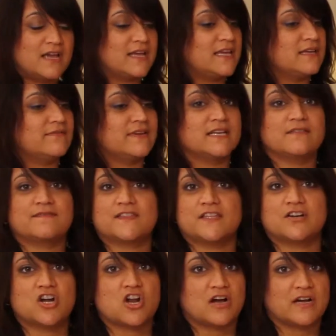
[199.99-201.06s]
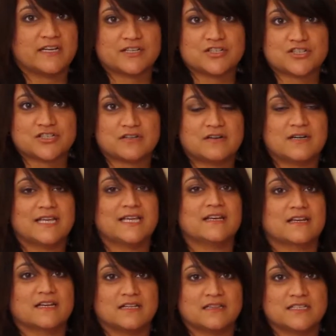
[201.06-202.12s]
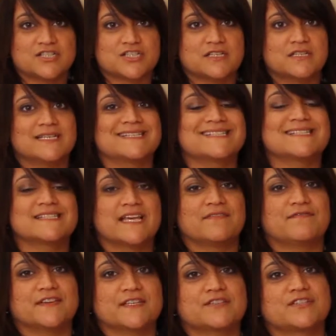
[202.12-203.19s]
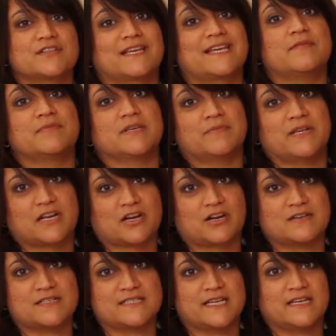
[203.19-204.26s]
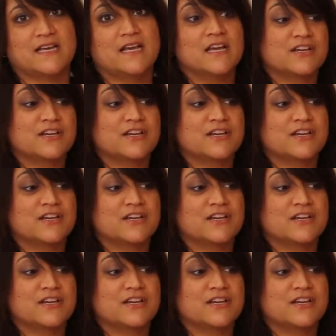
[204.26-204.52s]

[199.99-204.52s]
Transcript: Even if they're not injured in a collision, it's safest to keep them in a car seat,